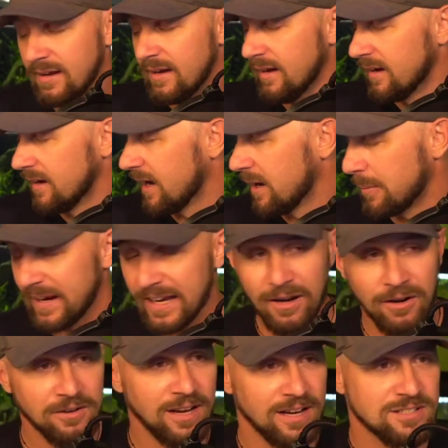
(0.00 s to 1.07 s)
But I got all
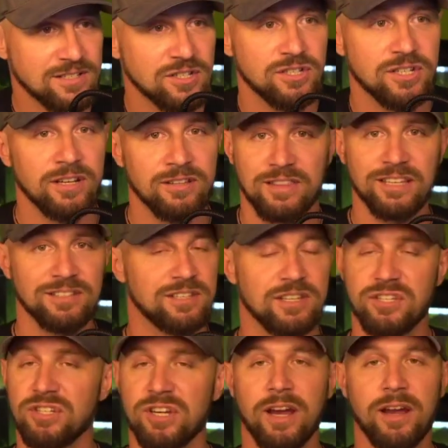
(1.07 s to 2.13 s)
kinds of things to
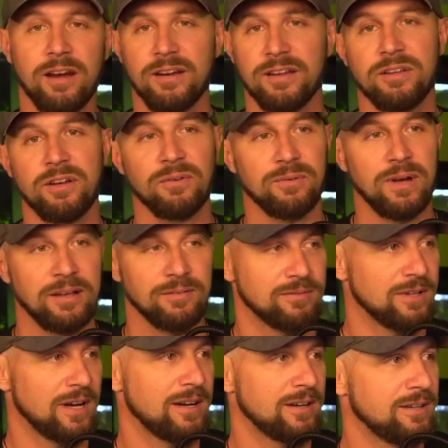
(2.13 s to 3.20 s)
share. You know,
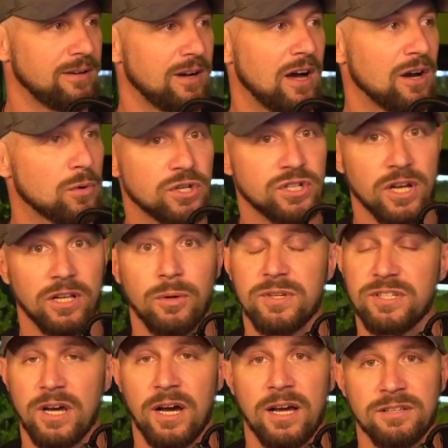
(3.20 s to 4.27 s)
Aquashella was
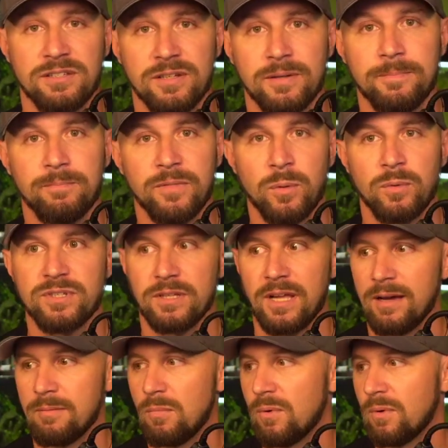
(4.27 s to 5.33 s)
awesome. It was a lot
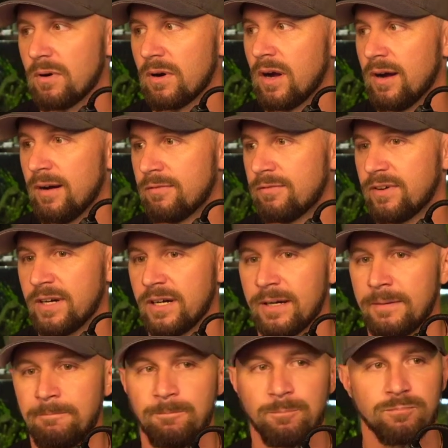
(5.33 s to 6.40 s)
more of,
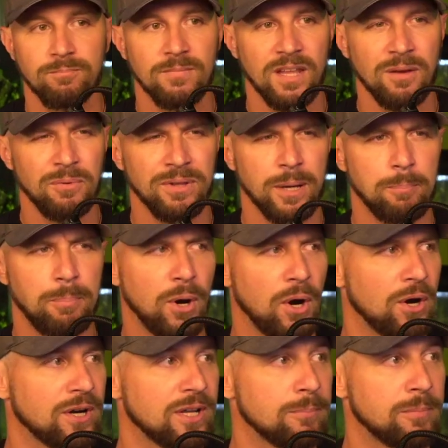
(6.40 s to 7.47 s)
not really a
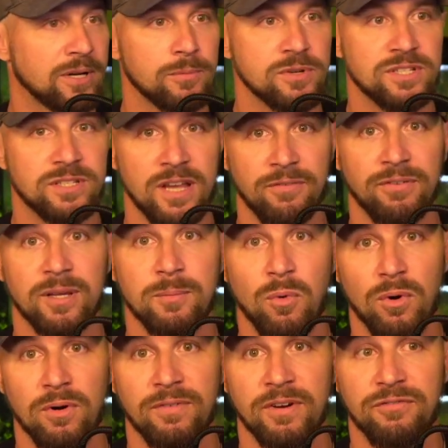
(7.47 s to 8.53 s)
party, but it was definitely more of
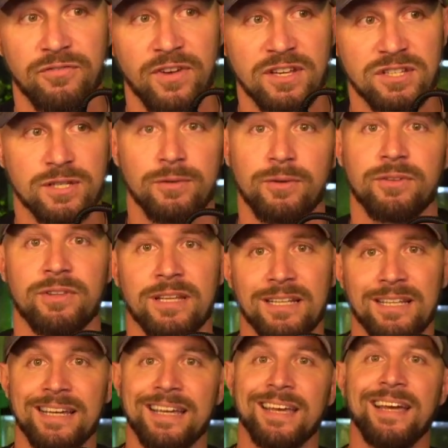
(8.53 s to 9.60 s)
a festival than
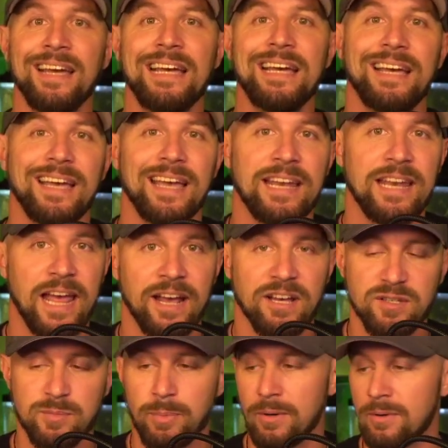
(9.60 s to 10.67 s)
like an
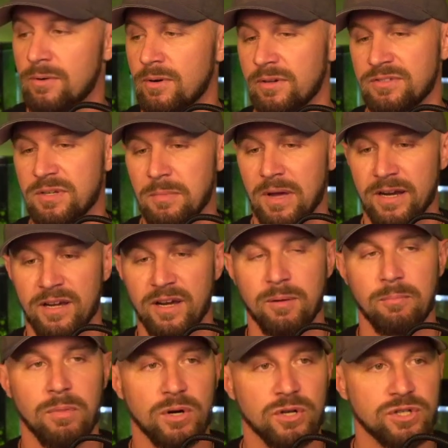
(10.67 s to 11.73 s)
expo or some kind of
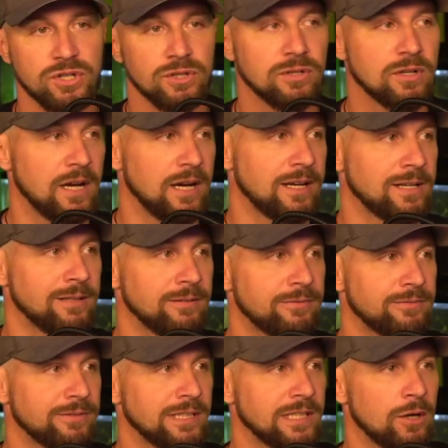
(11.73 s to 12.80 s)
commercial kind of, you
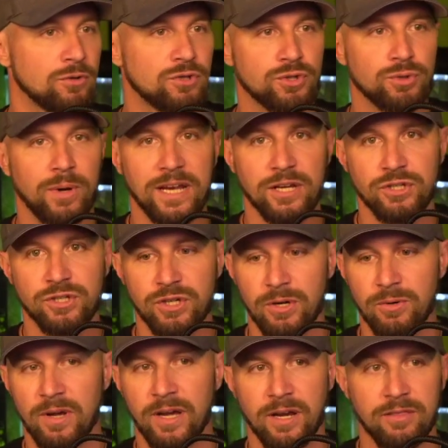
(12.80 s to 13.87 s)
know, trade show
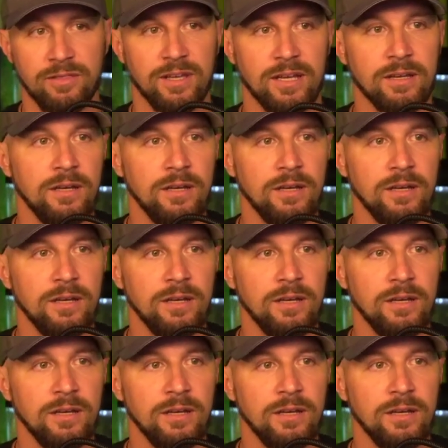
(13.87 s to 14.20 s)
kind of thing,